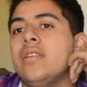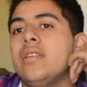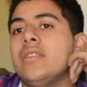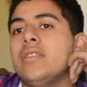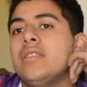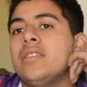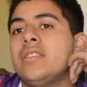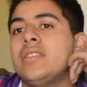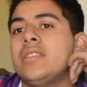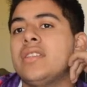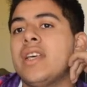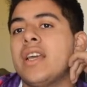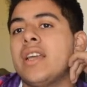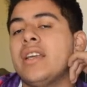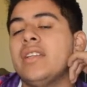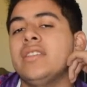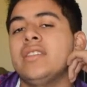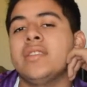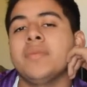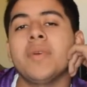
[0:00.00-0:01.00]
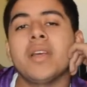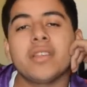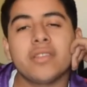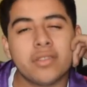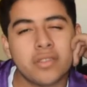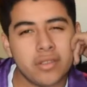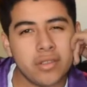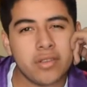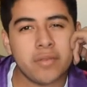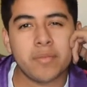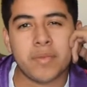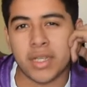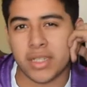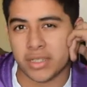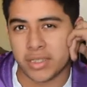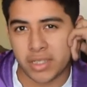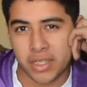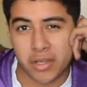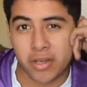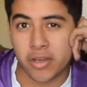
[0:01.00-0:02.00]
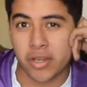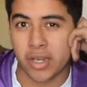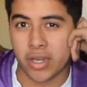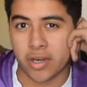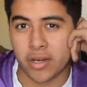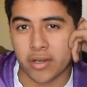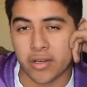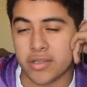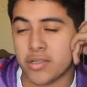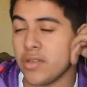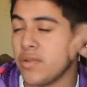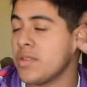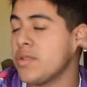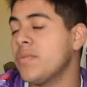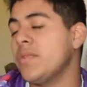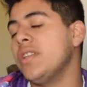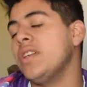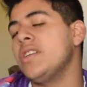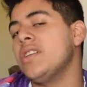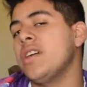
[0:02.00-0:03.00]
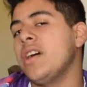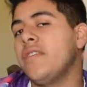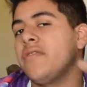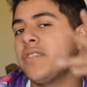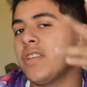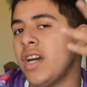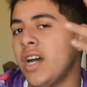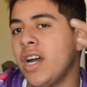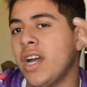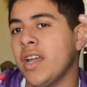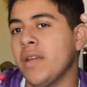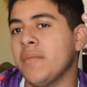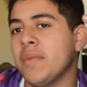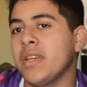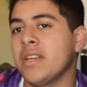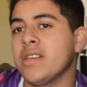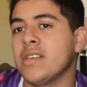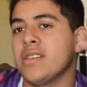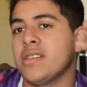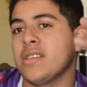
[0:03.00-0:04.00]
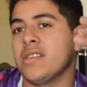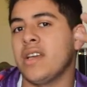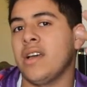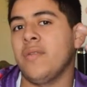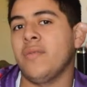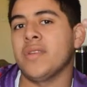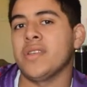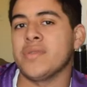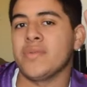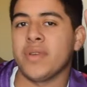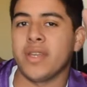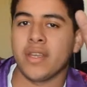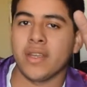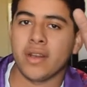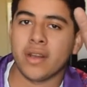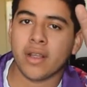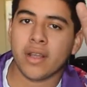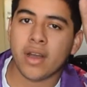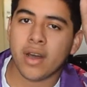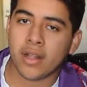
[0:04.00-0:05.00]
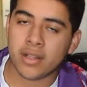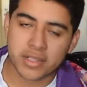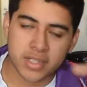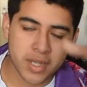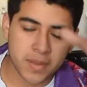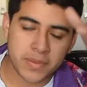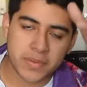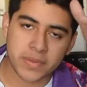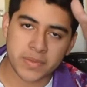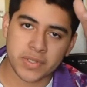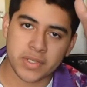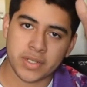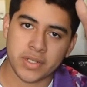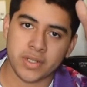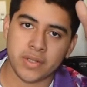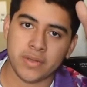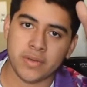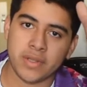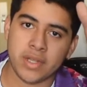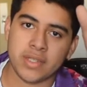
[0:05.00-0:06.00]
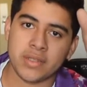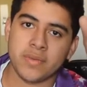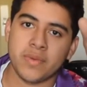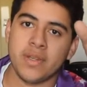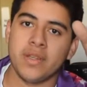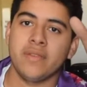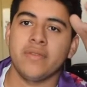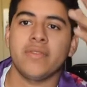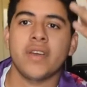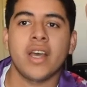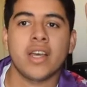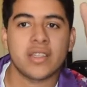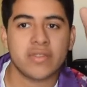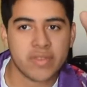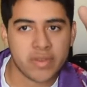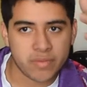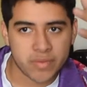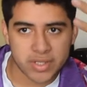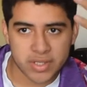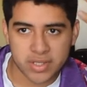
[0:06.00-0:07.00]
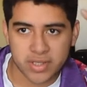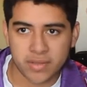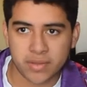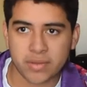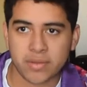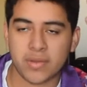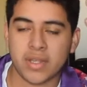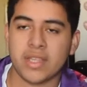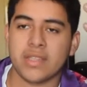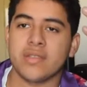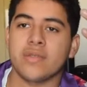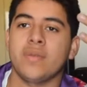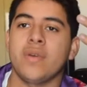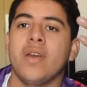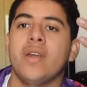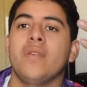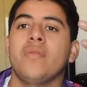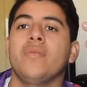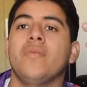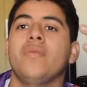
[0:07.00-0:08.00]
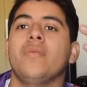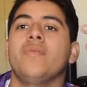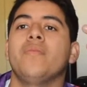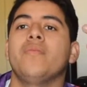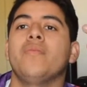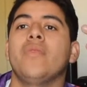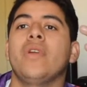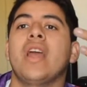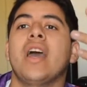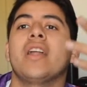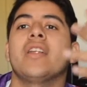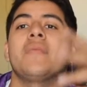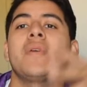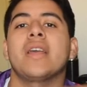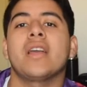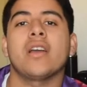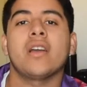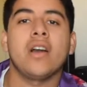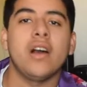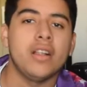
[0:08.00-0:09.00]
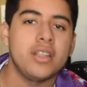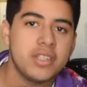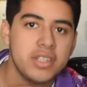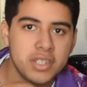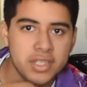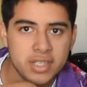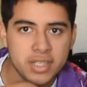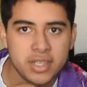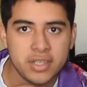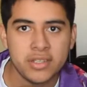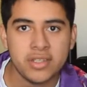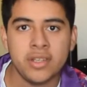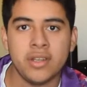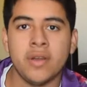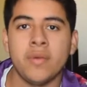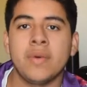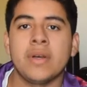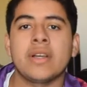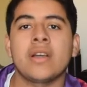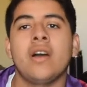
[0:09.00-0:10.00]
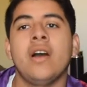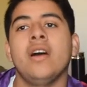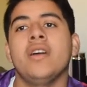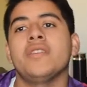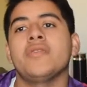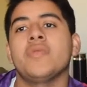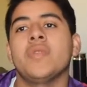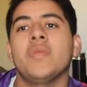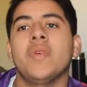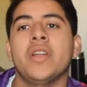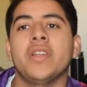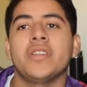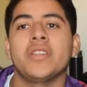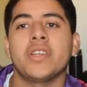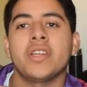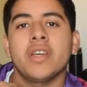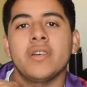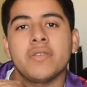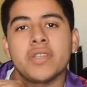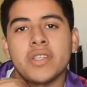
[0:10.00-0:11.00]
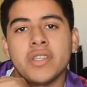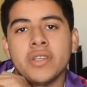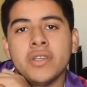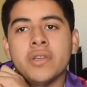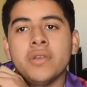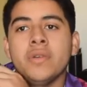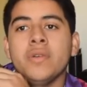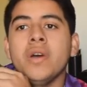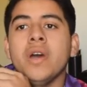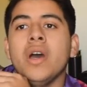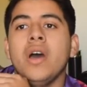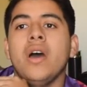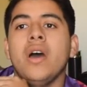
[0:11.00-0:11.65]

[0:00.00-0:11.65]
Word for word: second semester of my senior year. So it was a really tough time because that was when college apps was due, that's when FAFSA was due, that's when we had to make a college decision on what college we wanted to go to.